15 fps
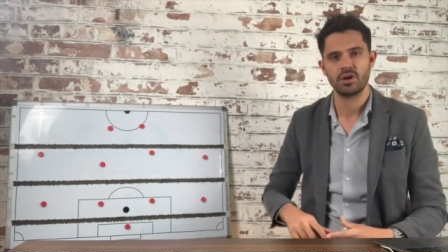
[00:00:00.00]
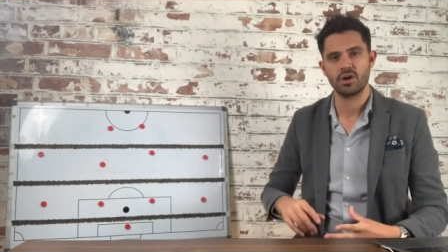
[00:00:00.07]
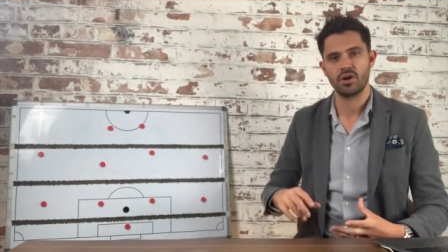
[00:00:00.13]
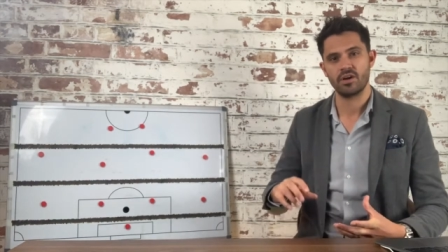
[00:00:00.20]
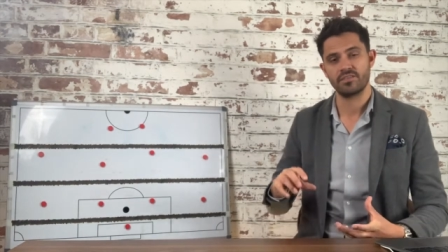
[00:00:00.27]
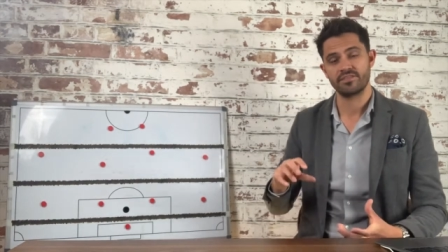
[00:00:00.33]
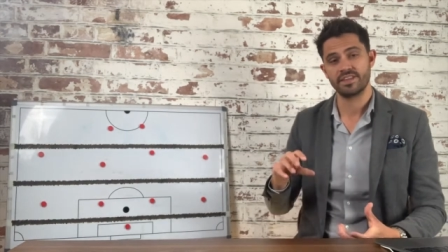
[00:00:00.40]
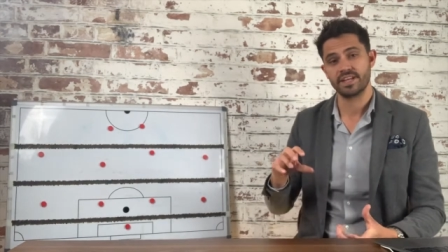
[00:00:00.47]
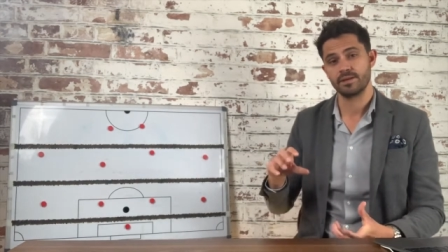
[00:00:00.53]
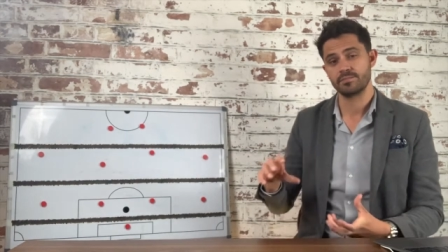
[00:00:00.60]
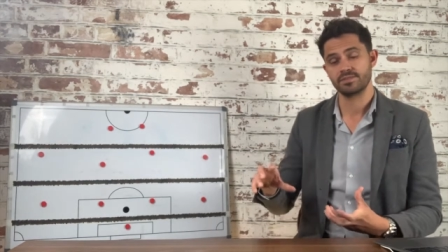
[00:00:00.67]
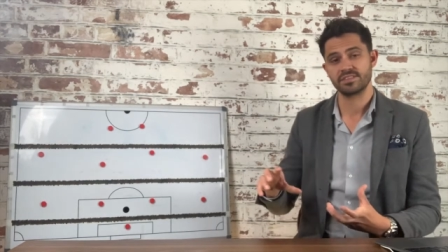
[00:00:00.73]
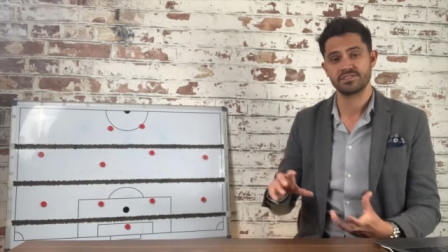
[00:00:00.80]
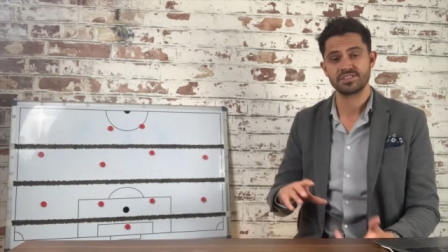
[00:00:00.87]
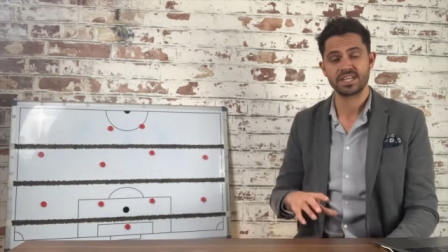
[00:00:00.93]
of the
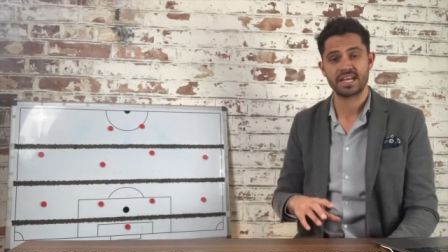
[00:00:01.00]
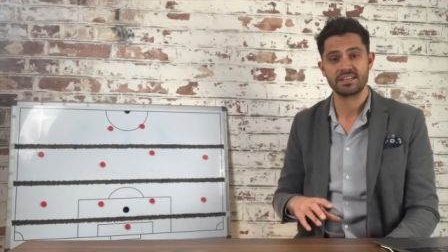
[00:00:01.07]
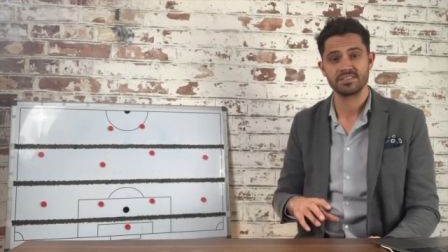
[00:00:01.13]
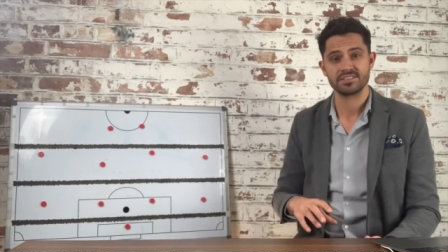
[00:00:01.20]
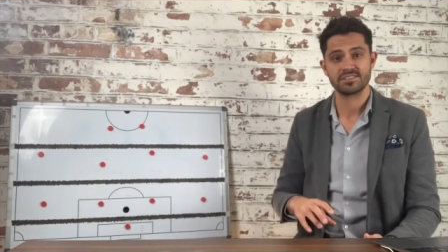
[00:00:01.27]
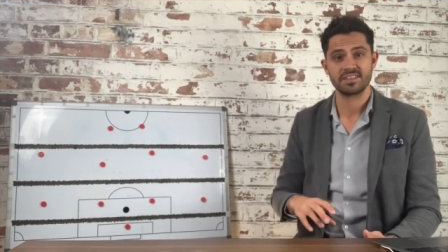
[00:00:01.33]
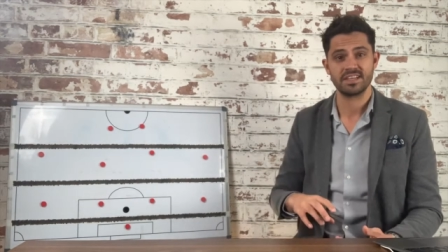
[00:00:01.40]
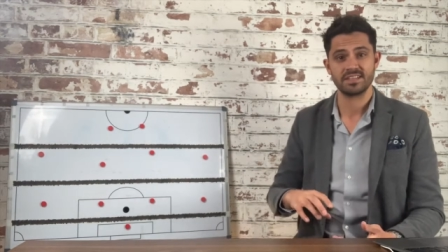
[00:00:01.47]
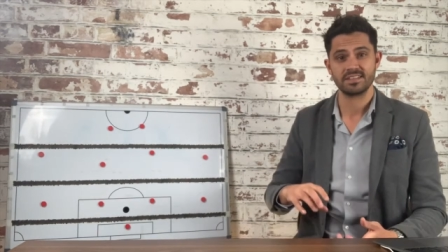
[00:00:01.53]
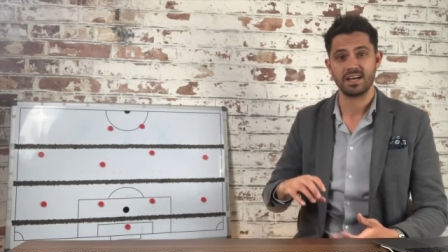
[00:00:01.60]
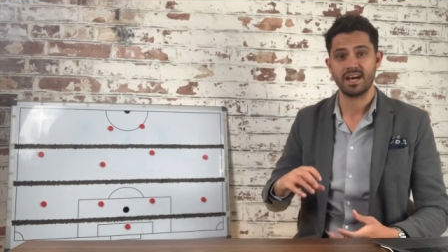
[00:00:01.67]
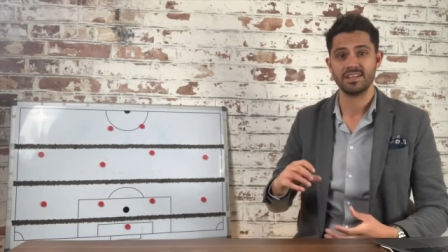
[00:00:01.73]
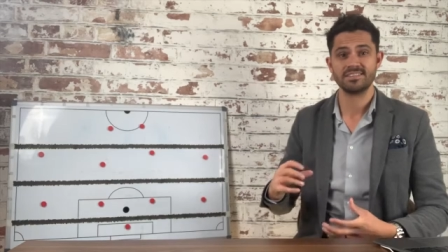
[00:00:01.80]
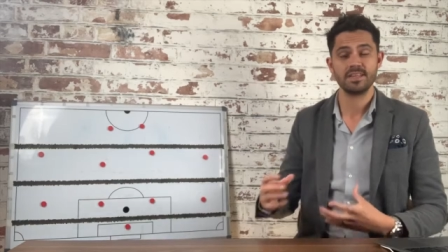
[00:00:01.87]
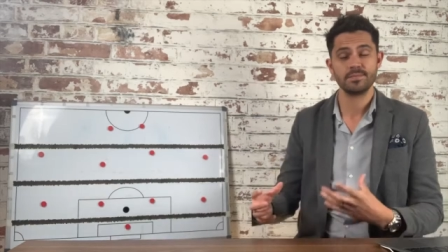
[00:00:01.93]
numbers of channels that
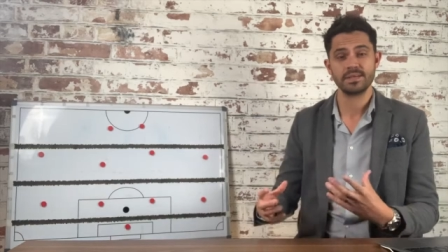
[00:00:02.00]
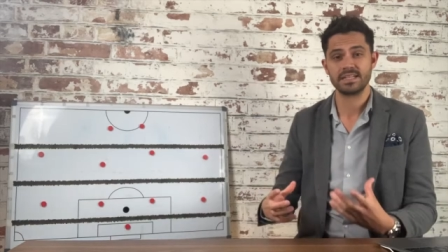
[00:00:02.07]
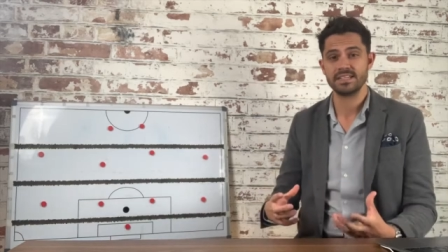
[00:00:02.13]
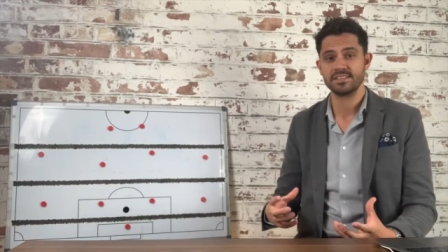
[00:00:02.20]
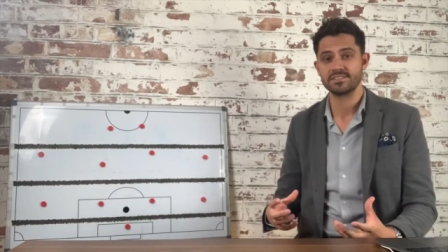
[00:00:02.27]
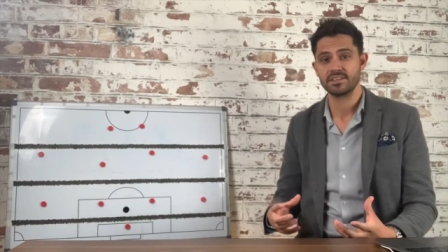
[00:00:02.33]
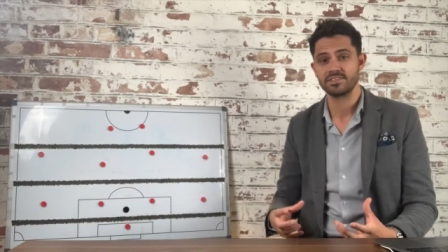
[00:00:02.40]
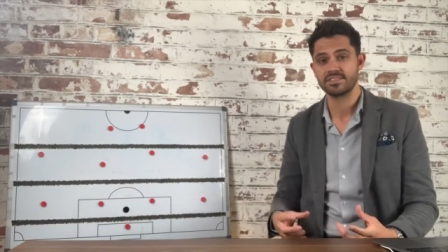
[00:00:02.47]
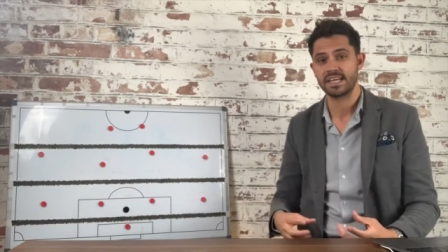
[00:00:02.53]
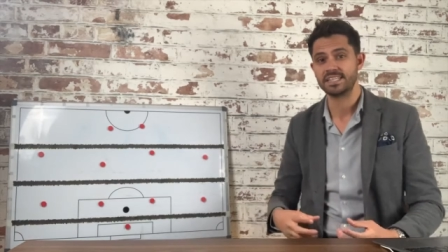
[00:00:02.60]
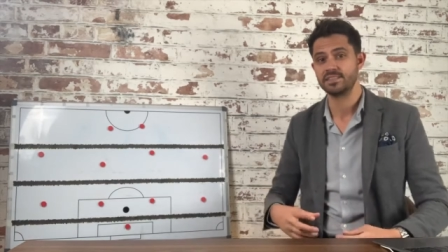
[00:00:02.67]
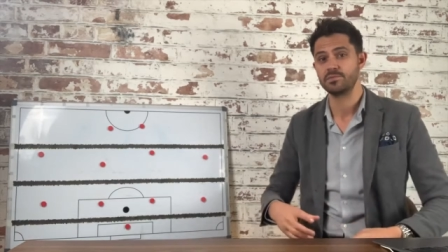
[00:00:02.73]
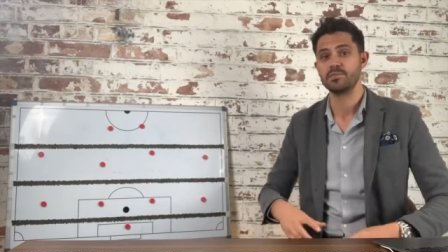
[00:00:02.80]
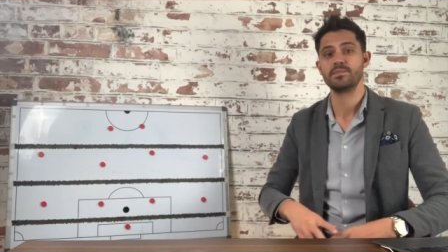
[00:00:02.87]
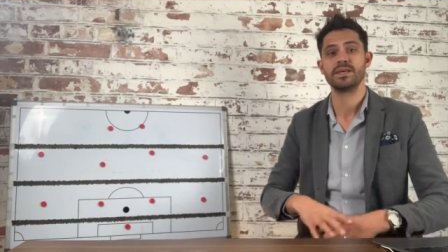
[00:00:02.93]
are typically
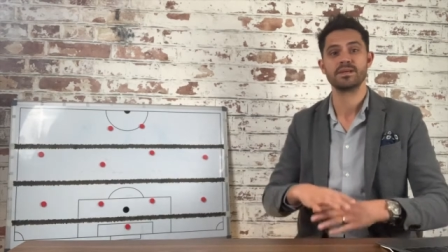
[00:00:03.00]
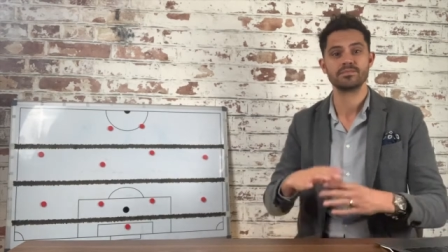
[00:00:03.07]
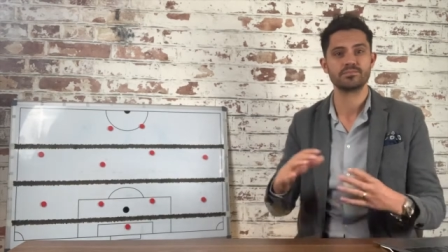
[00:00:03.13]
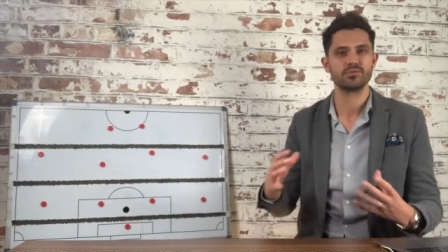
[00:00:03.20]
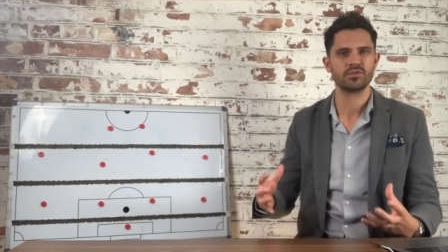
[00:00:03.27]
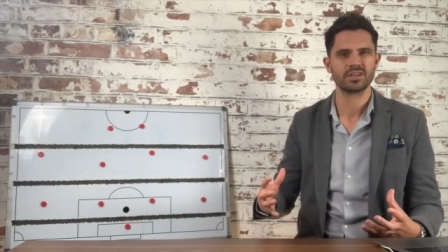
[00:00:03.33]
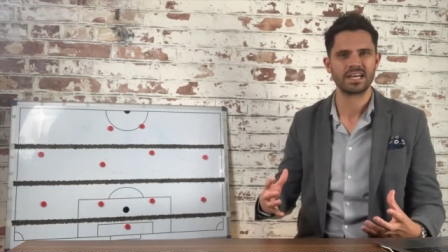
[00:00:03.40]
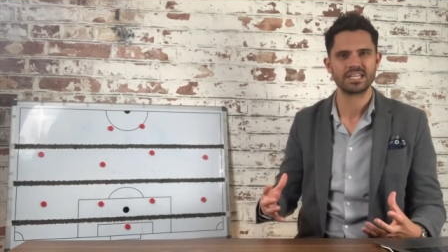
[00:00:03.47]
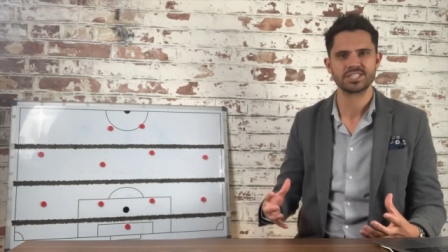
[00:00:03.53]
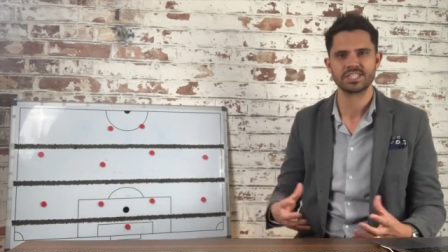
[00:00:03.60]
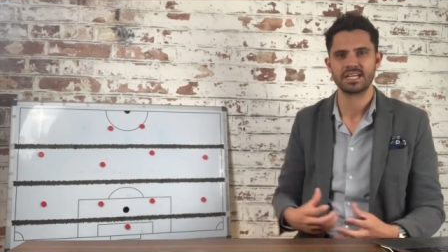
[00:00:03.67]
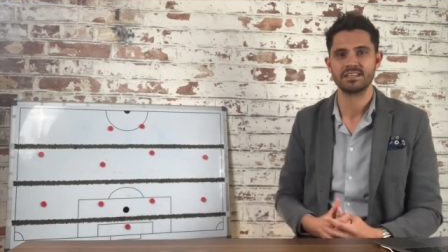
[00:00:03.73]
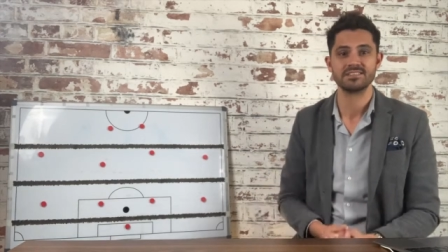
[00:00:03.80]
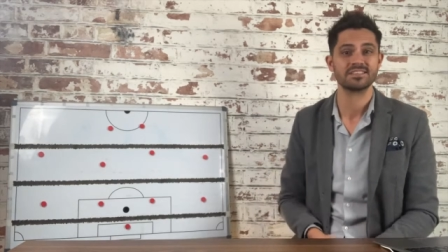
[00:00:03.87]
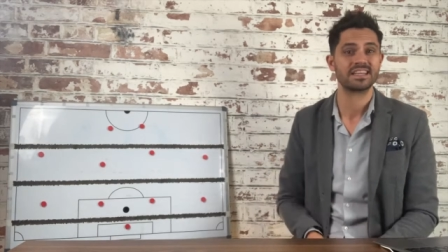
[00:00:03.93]
associated with being broadcast
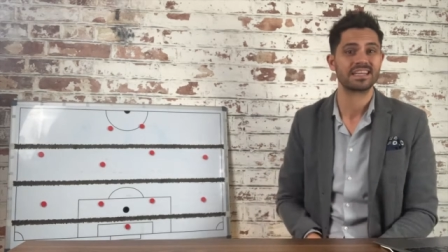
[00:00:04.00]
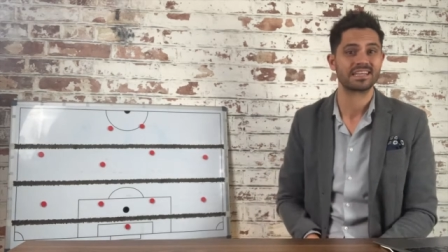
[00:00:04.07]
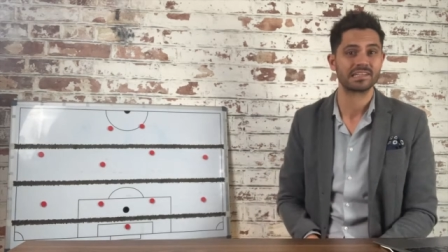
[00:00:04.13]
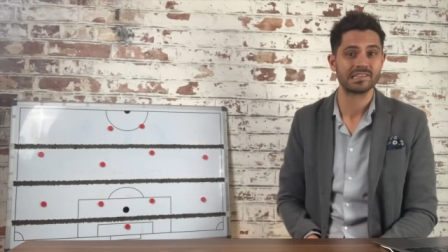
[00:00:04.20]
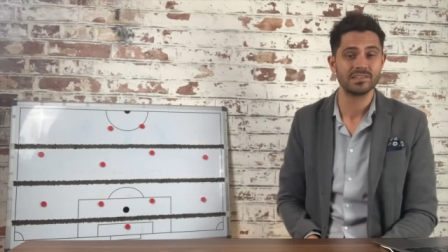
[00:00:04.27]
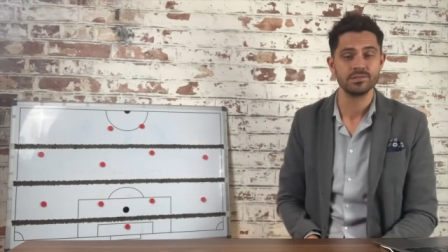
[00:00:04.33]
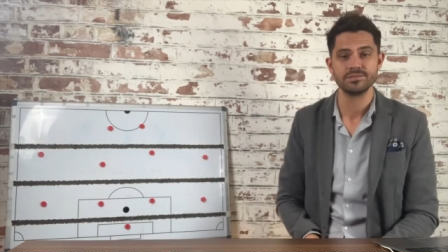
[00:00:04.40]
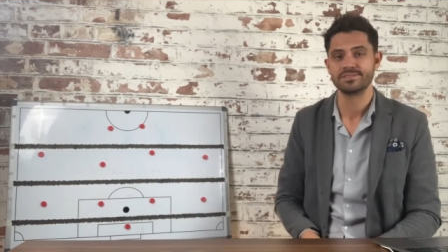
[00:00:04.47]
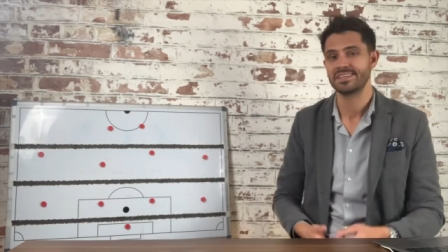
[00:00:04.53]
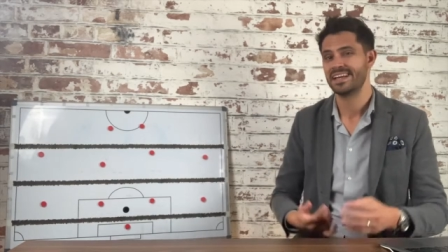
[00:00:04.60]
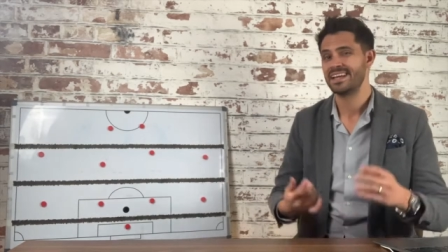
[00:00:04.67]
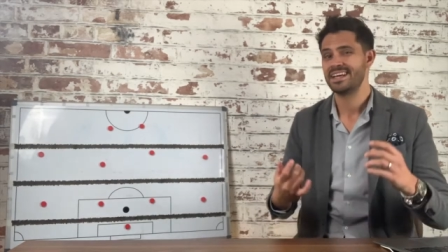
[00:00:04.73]
channels includes